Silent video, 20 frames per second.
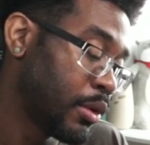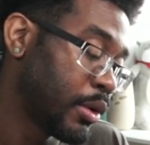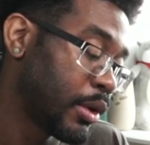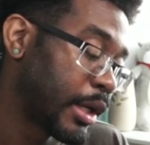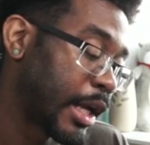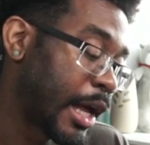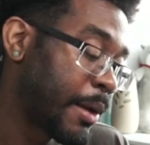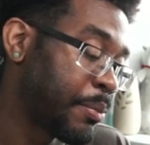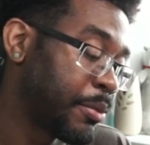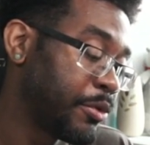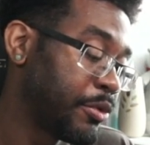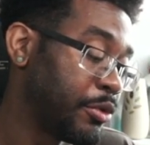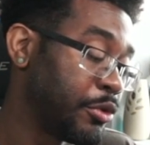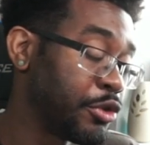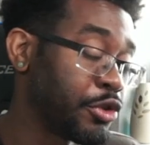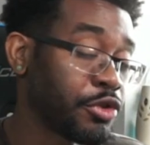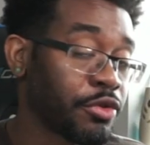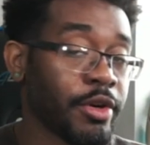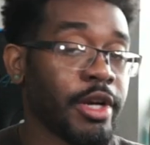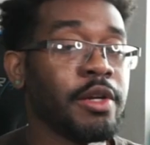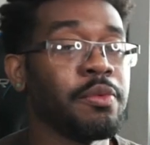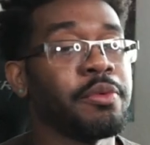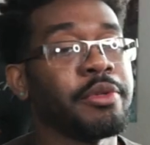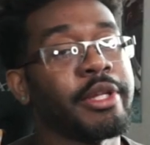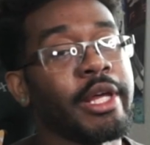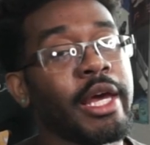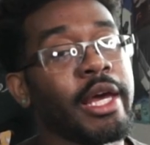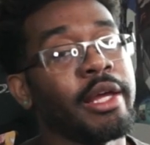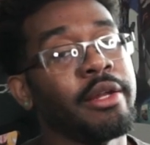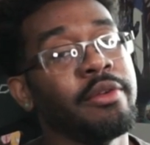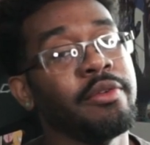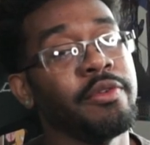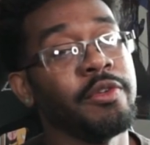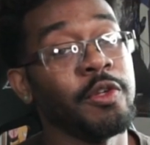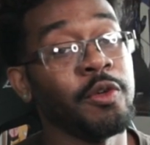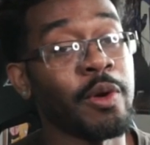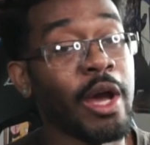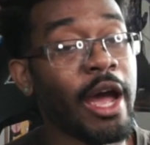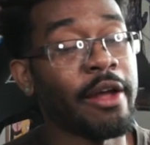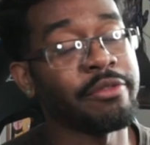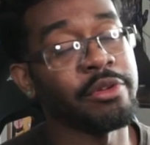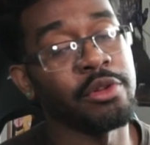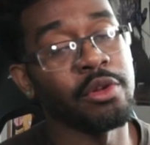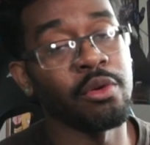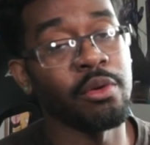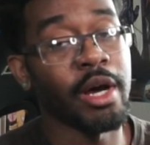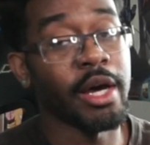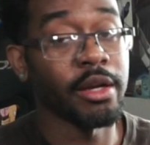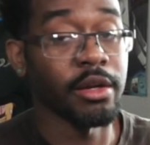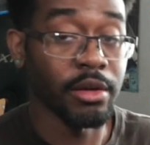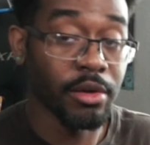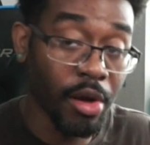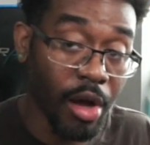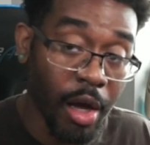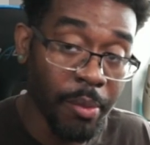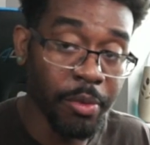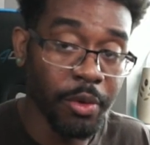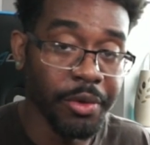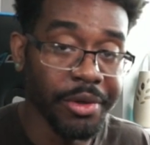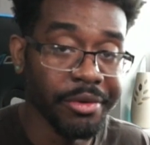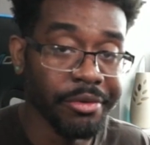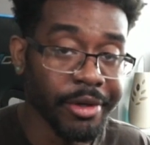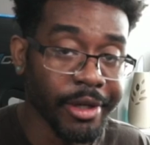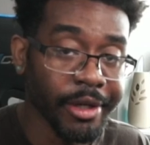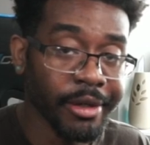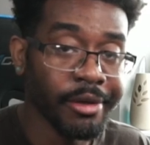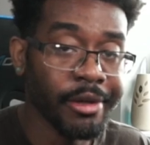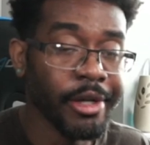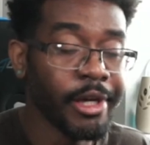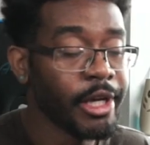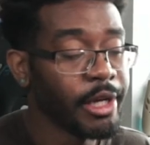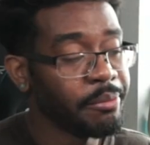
happen to trade with that, you have to know how to combo it, right?